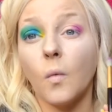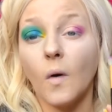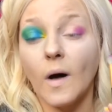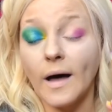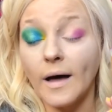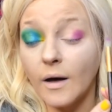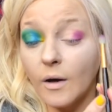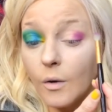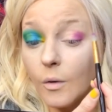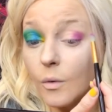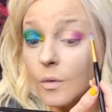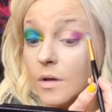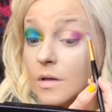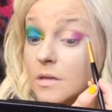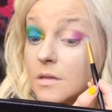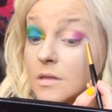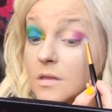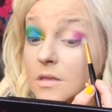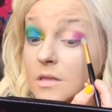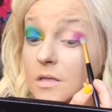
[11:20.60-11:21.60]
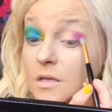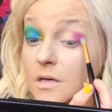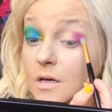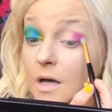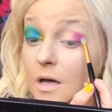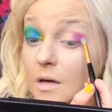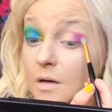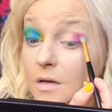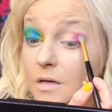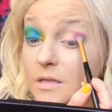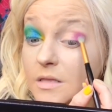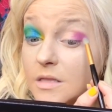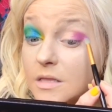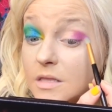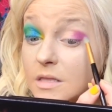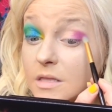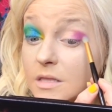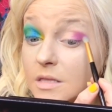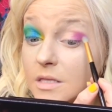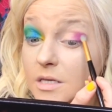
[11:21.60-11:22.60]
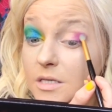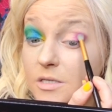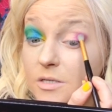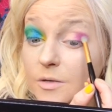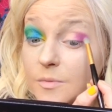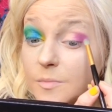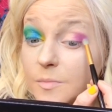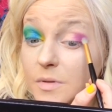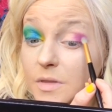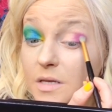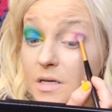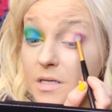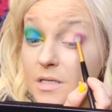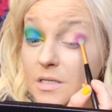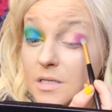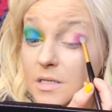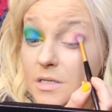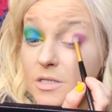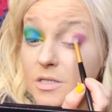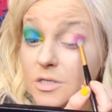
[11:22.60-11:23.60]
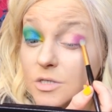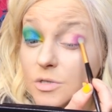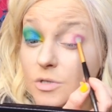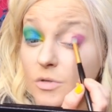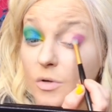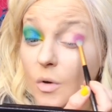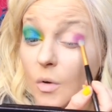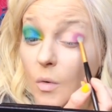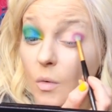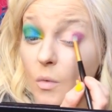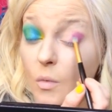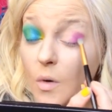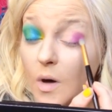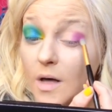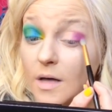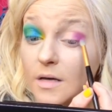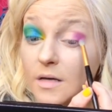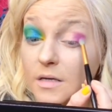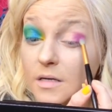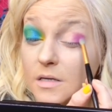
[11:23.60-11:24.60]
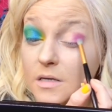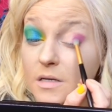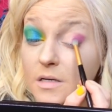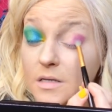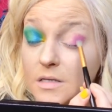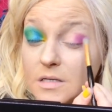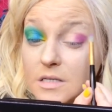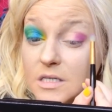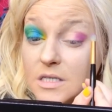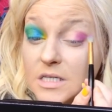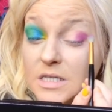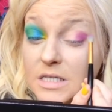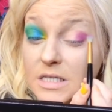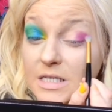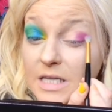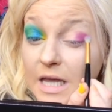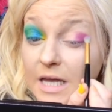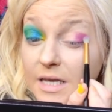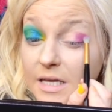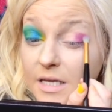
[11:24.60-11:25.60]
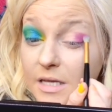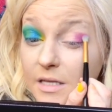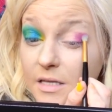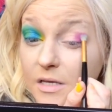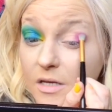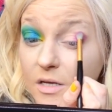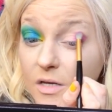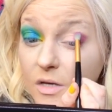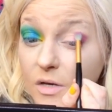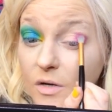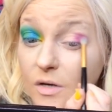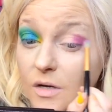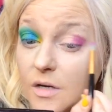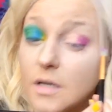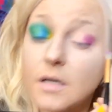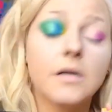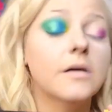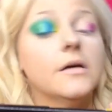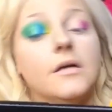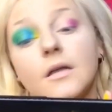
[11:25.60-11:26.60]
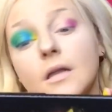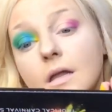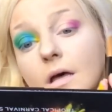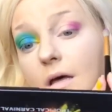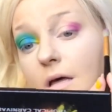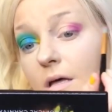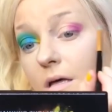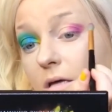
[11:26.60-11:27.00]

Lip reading: Wow, look, these are blending so stinking good.